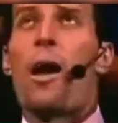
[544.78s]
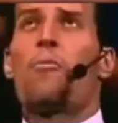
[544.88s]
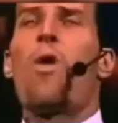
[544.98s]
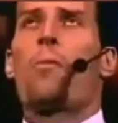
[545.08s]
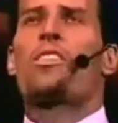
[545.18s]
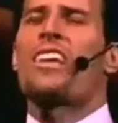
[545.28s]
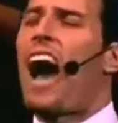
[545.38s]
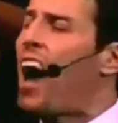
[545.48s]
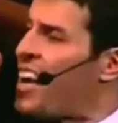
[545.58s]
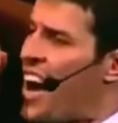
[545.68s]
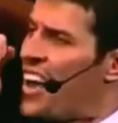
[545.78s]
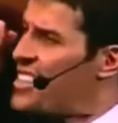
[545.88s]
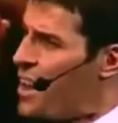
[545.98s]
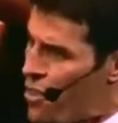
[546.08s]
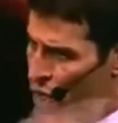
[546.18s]
I'm one with God and God
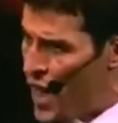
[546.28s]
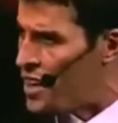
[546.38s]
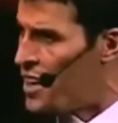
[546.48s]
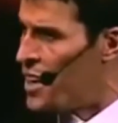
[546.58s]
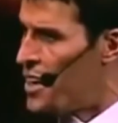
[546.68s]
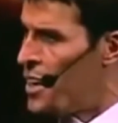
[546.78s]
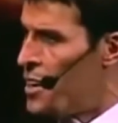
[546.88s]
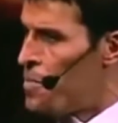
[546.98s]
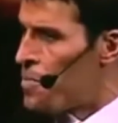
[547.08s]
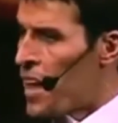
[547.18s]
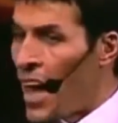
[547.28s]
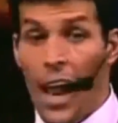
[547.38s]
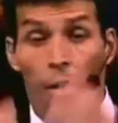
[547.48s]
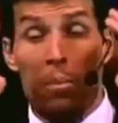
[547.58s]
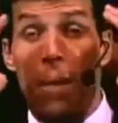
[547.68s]
is everything.
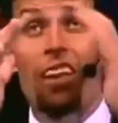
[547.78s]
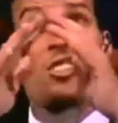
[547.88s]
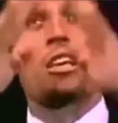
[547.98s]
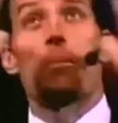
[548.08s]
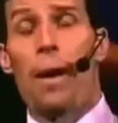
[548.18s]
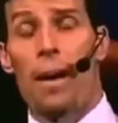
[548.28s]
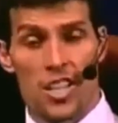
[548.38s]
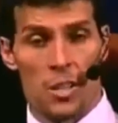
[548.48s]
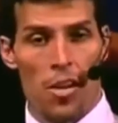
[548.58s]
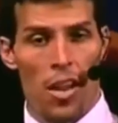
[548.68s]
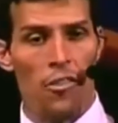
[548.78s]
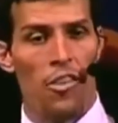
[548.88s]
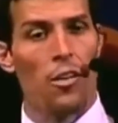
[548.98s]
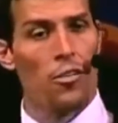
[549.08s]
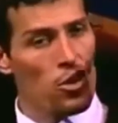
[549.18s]
And I would imagine the abundance of my life,
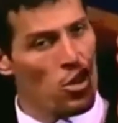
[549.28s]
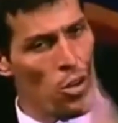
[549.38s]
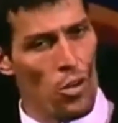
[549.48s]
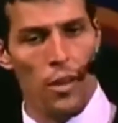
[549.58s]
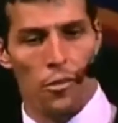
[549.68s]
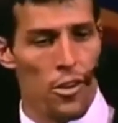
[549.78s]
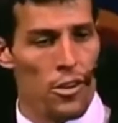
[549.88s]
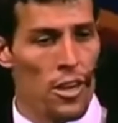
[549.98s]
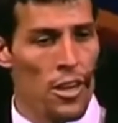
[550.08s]
and I would feel so grateful.